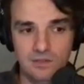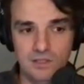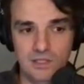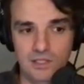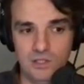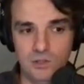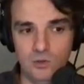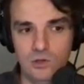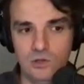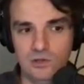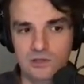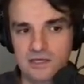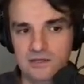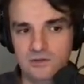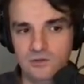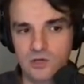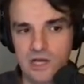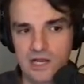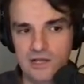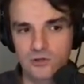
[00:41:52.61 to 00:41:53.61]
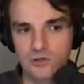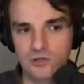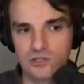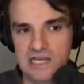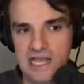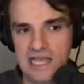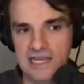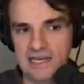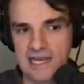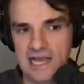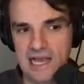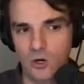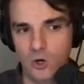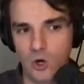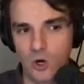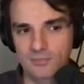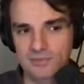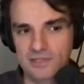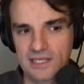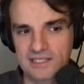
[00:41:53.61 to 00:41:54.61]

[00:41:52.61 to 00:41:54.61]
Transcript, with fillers: You will you can use like a GORM